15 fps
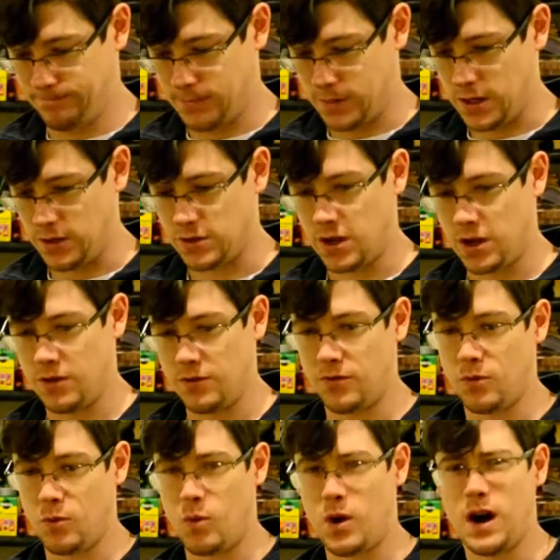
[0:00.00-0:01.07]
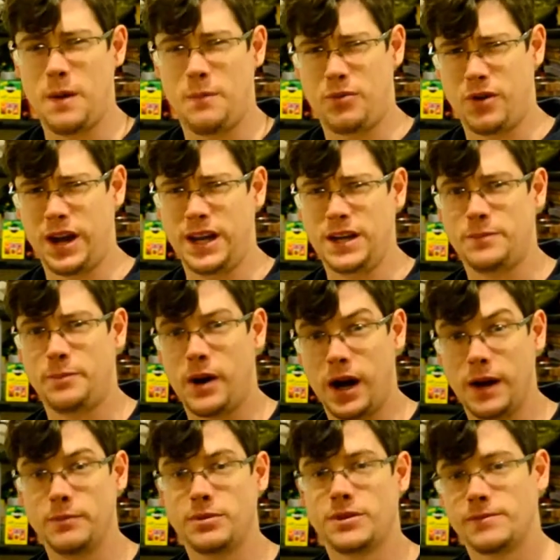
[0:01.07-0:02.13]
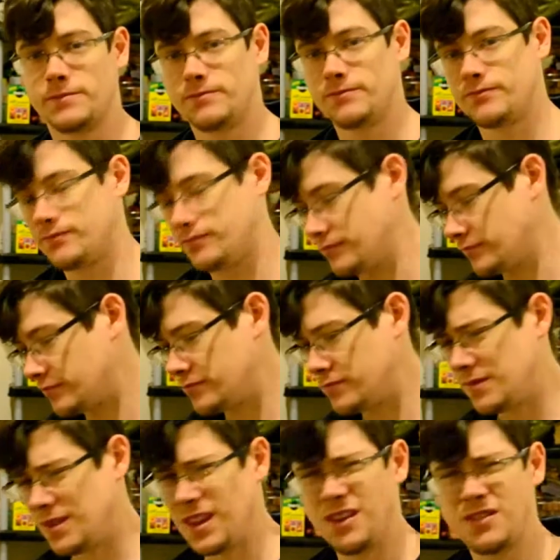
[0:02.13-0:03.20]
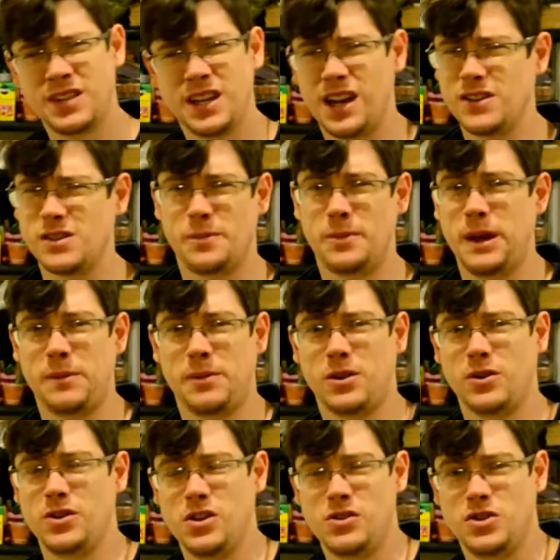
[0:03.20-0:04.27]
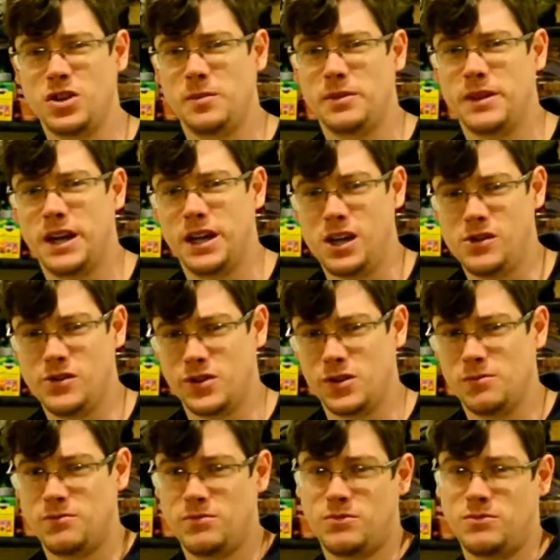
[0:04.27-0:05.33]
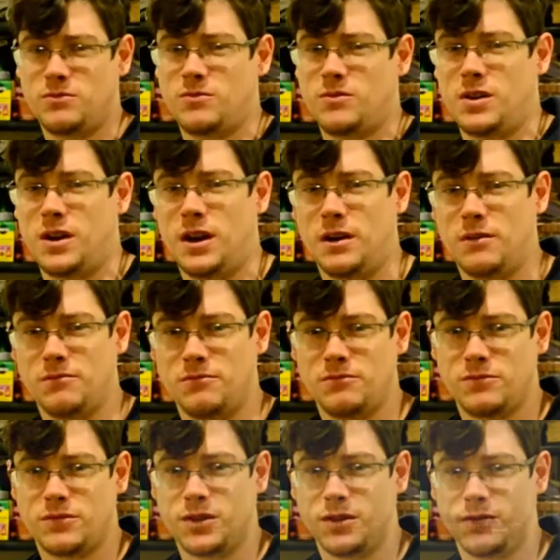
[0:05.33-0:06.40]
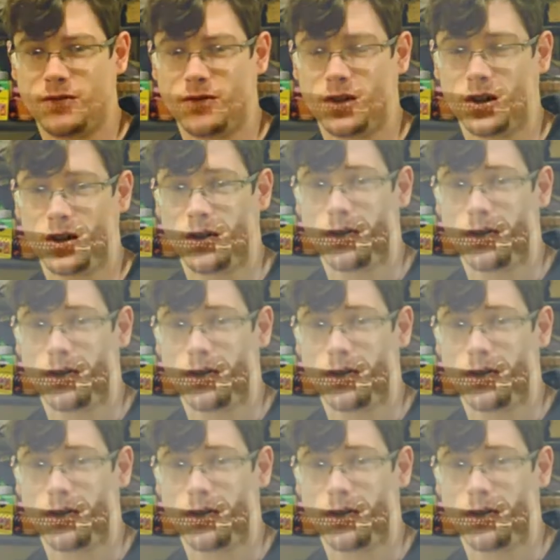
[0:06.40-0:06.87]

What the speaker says: those kind of wire braid pipes. I've seen loads of people on YouTube and that use them to good